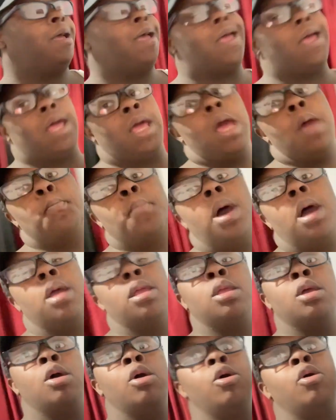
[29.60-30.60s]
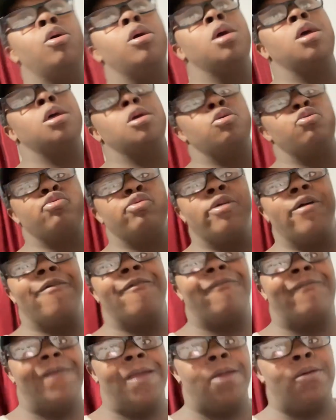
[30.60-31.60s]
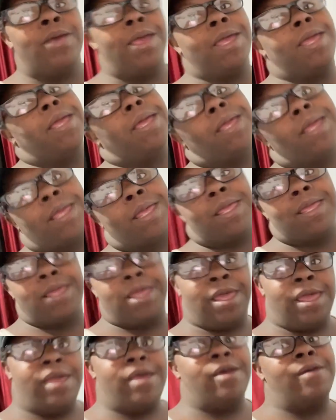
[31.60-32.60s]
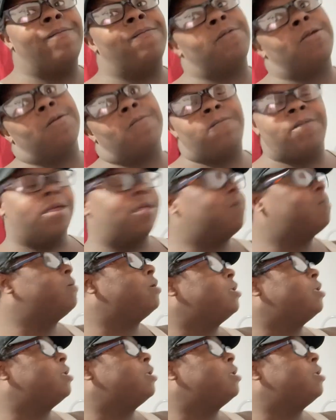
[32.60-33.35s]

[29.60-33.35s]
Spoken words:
everybody know, your favorite gift in the fifth,